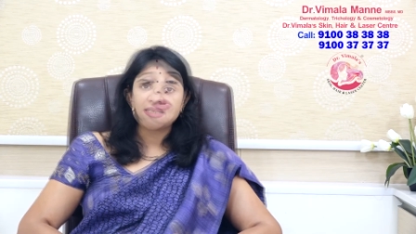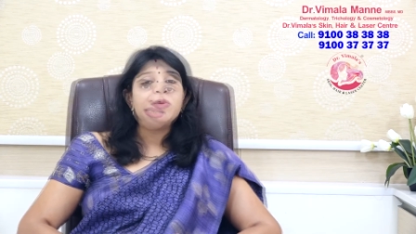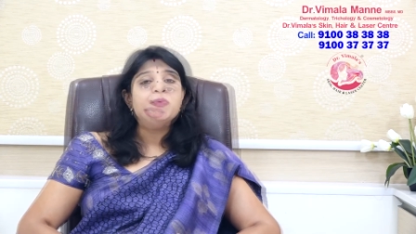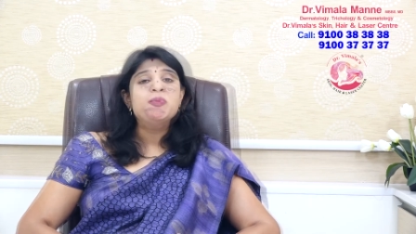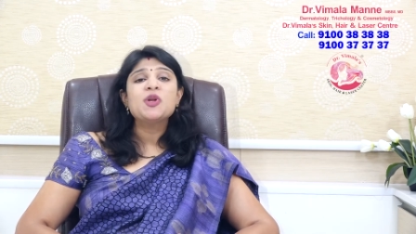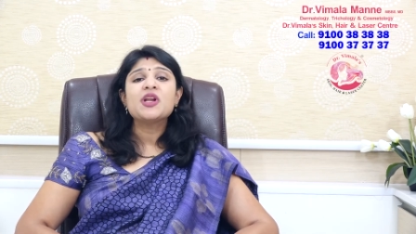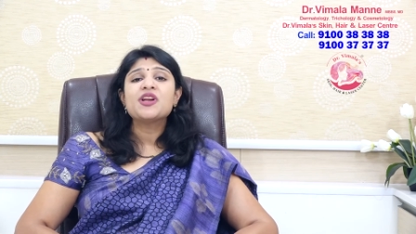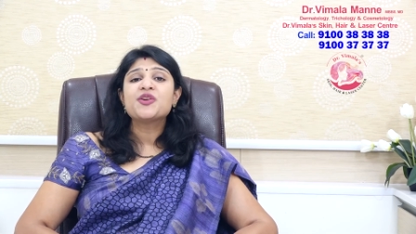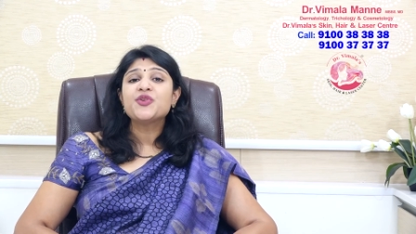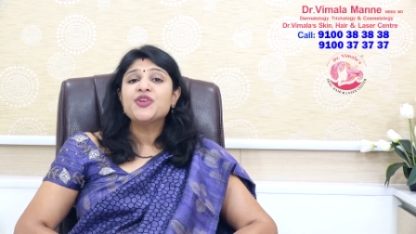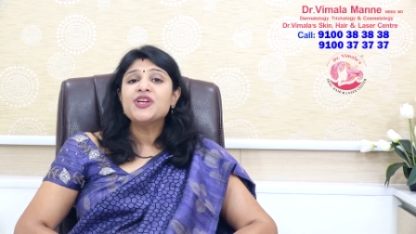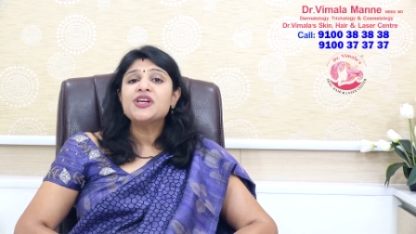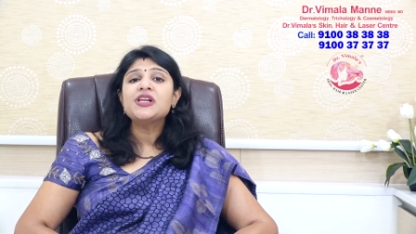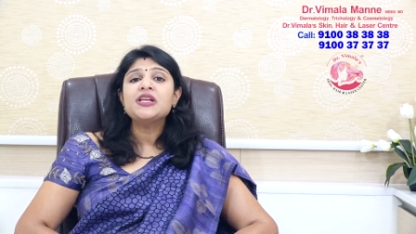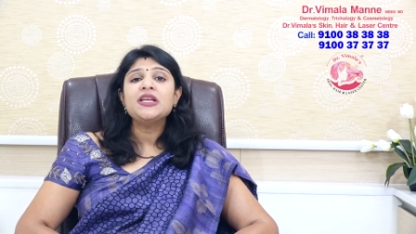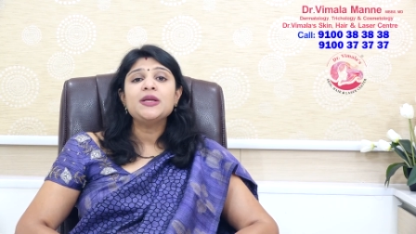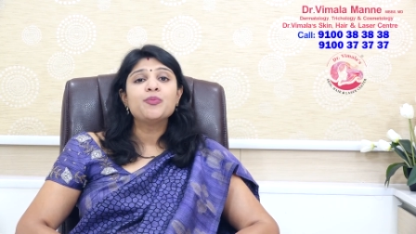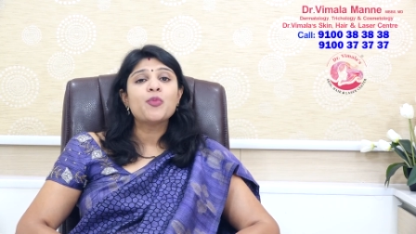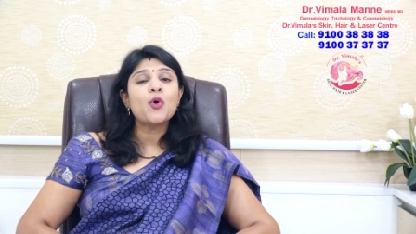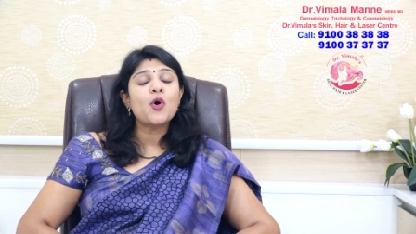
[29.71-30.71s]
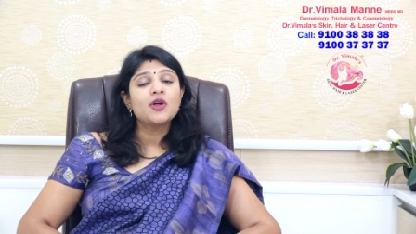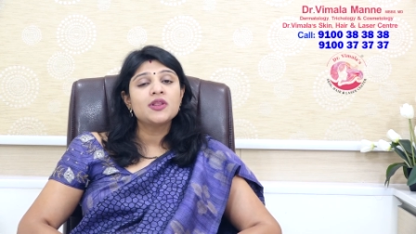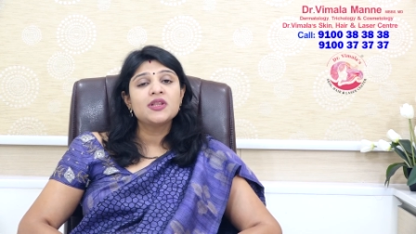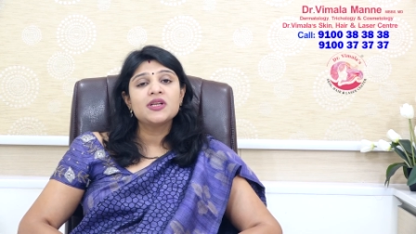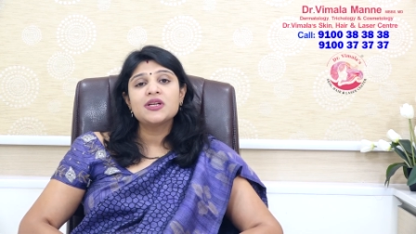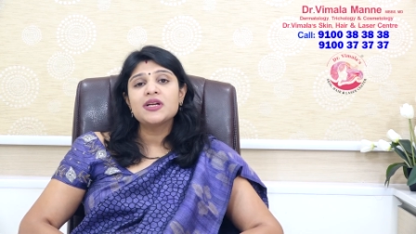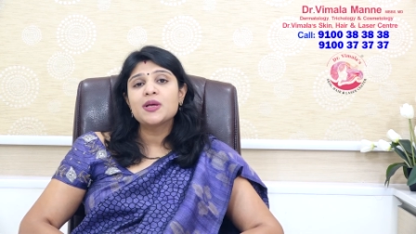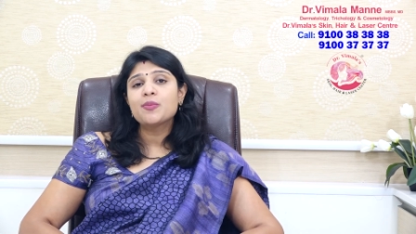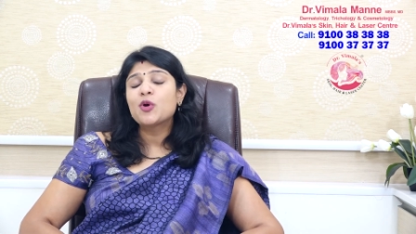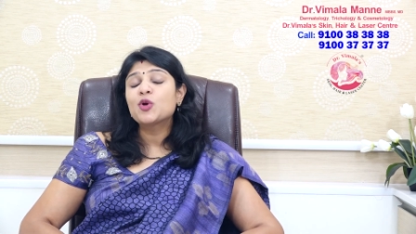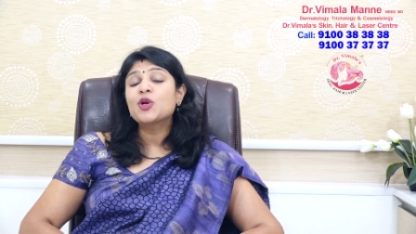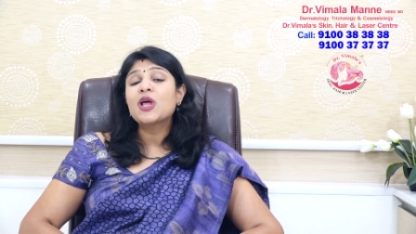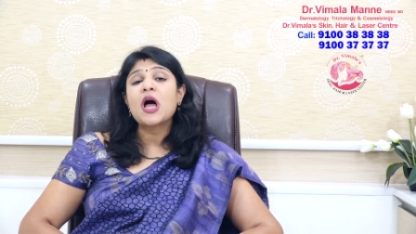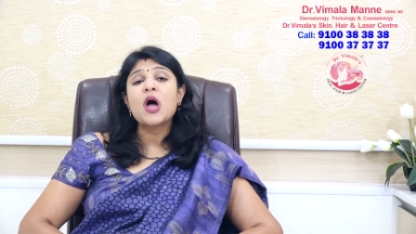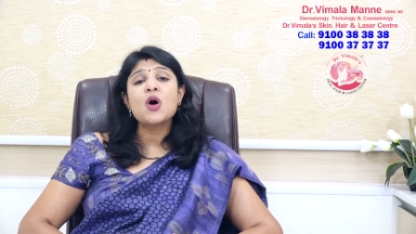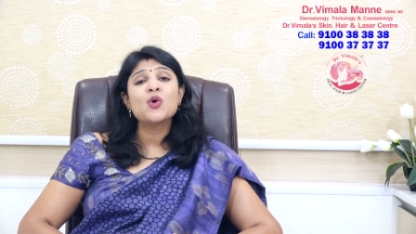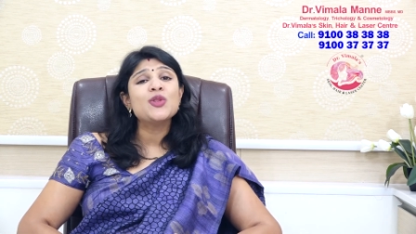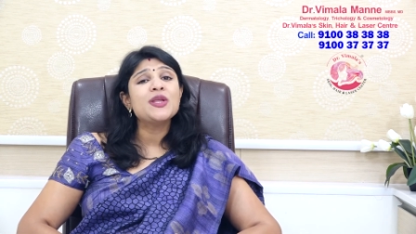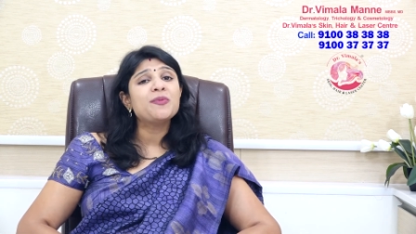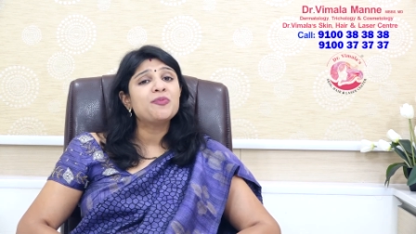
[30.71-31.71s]
People are really bothered about
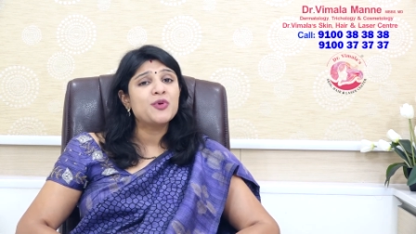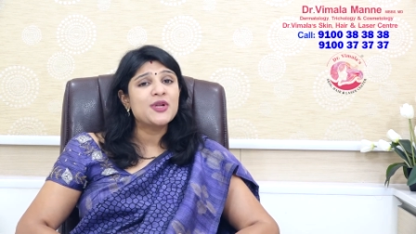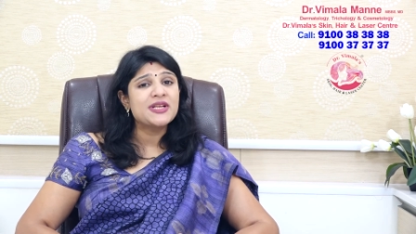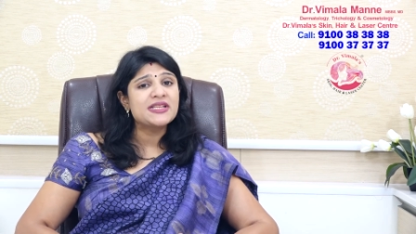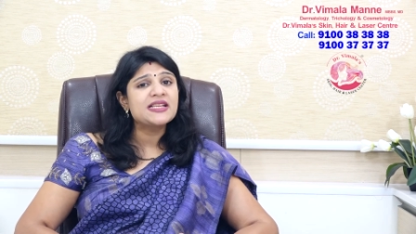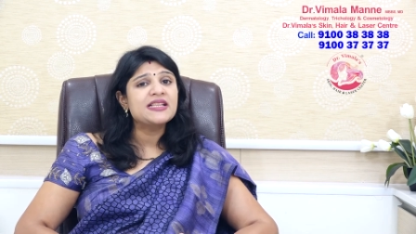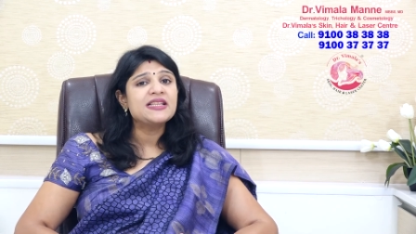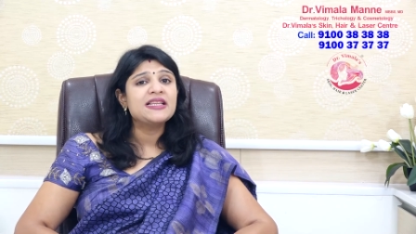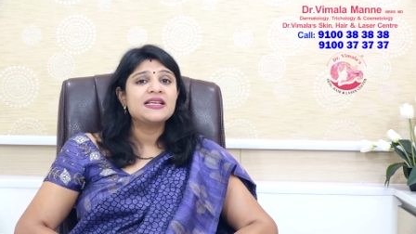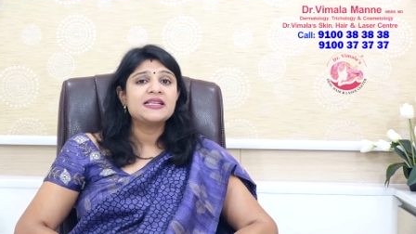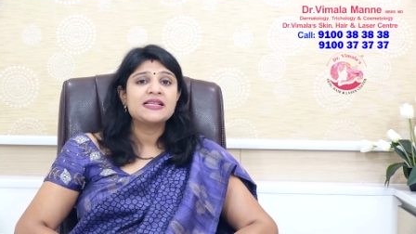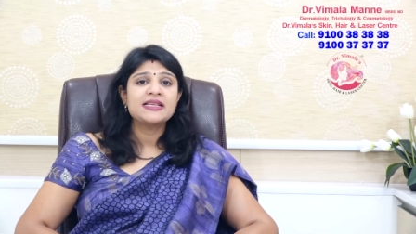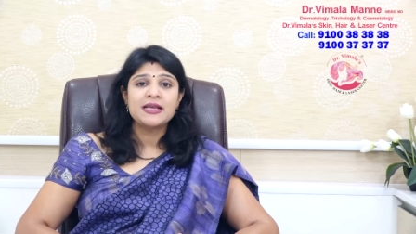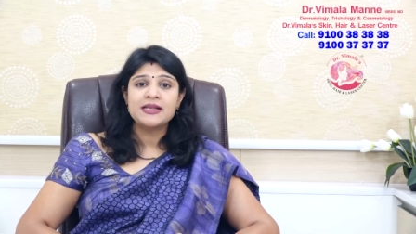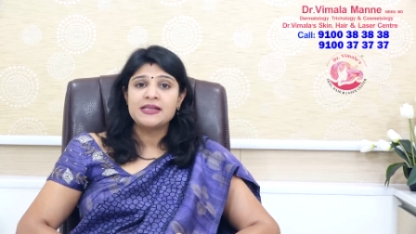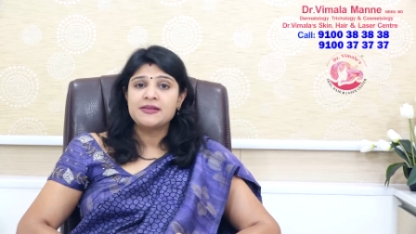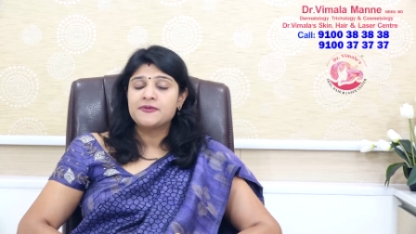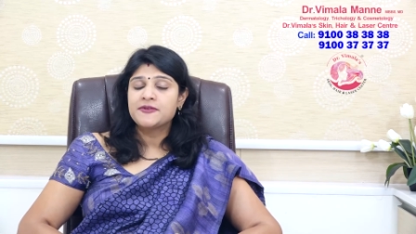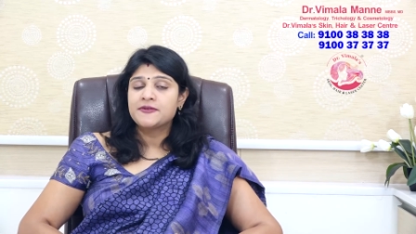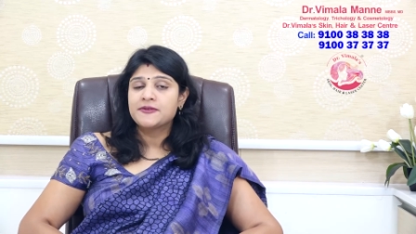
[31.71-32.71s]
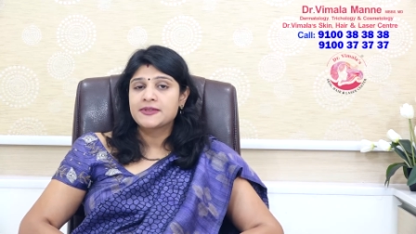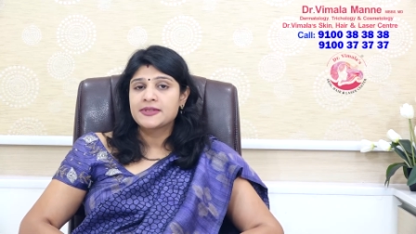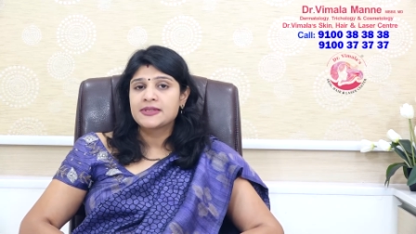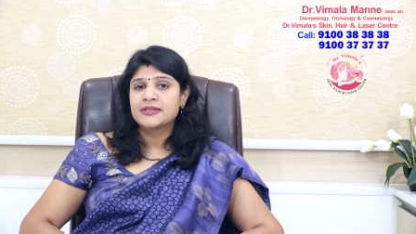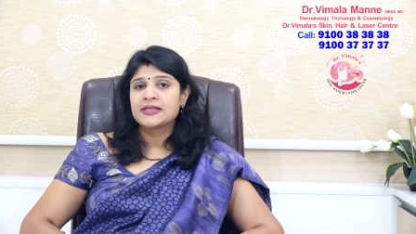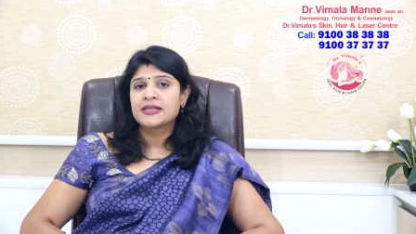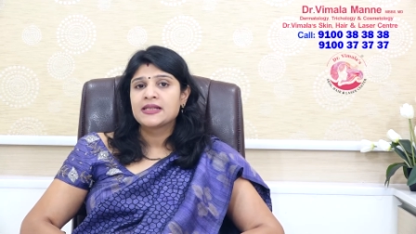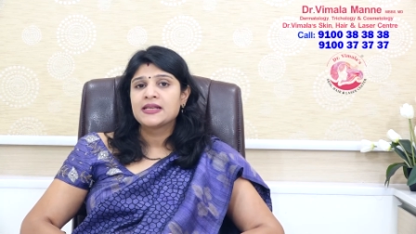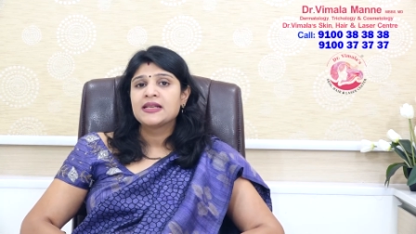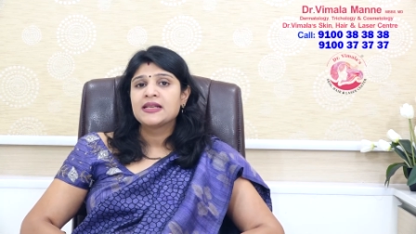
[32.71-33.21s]
how they present themselves.